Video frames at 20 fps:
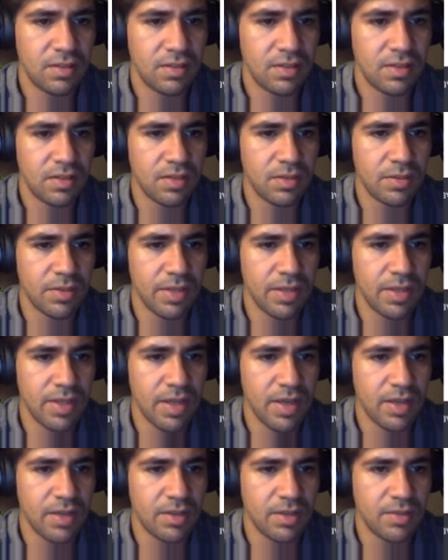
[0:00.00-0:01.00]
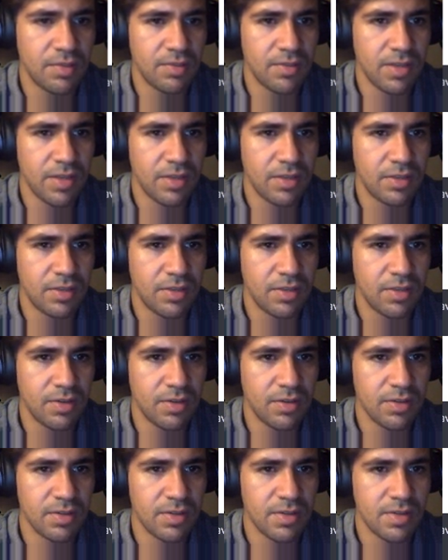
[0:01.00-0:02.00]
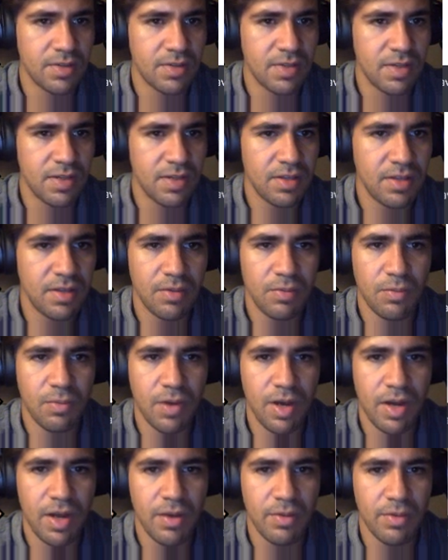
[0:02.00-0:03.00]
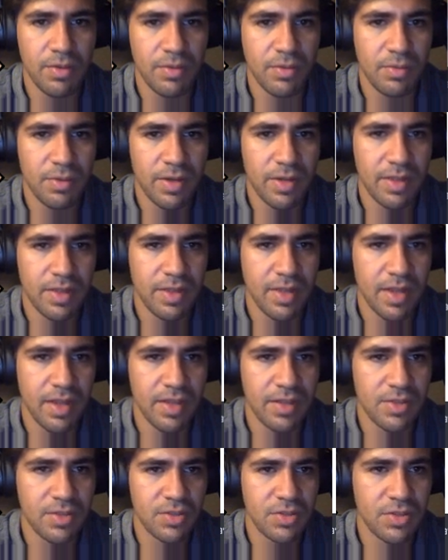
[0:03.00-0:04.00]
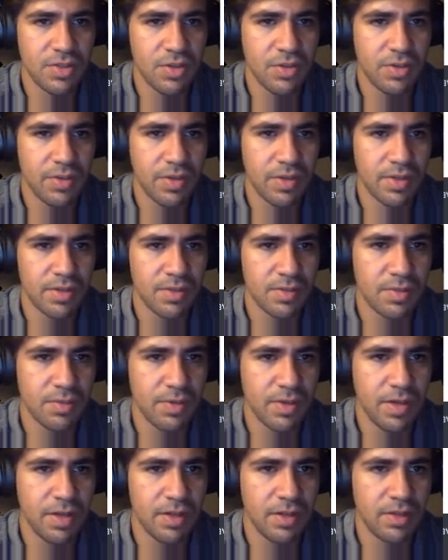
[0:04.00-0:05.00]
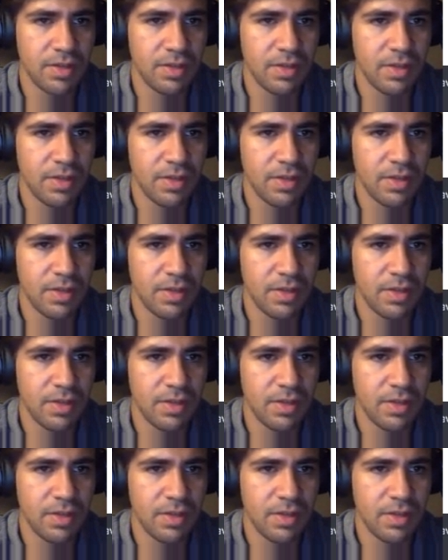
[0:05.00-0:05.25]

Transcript: Oh wait, activate current state. Why? I wonder why that is showing as well.